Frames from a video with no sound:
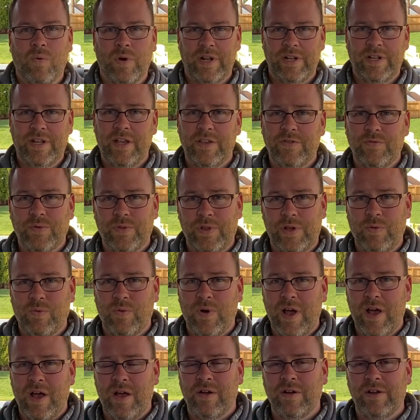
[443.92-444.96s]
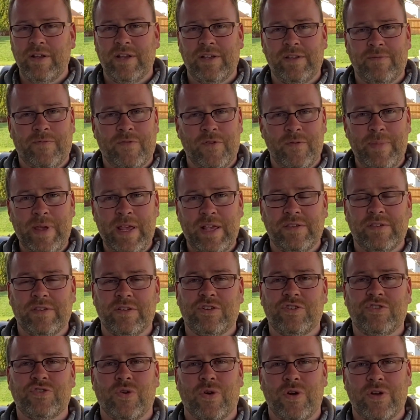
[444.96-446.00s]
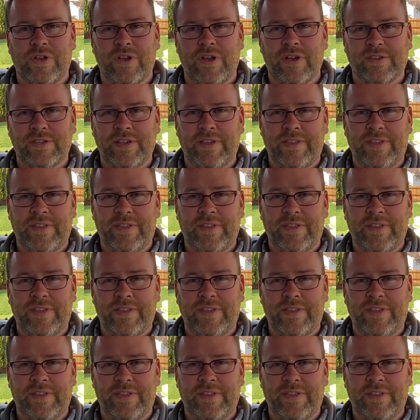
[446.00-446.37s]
What it does really well for me is the short cooks.